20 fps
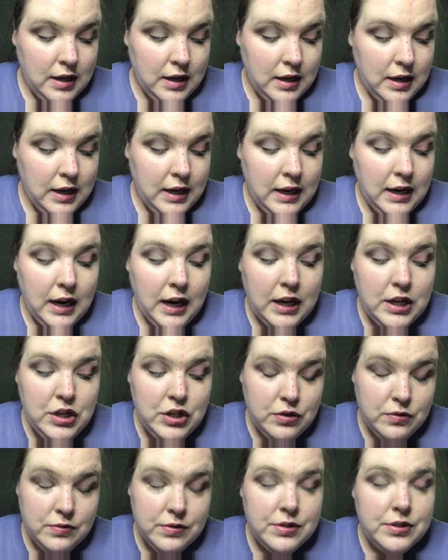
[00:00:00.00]
and I
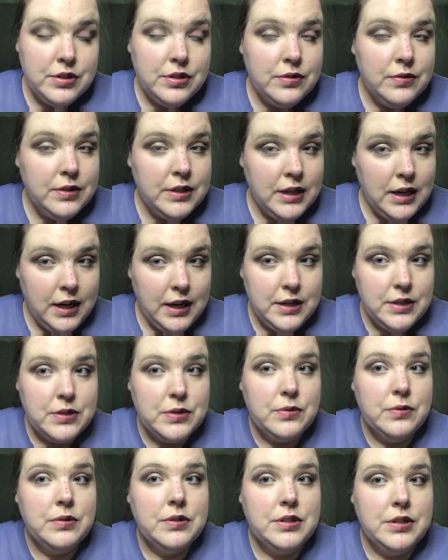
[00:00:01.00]
used to in high
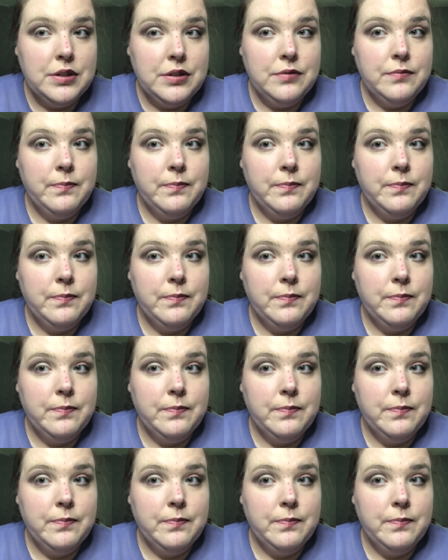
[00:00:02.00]
school too,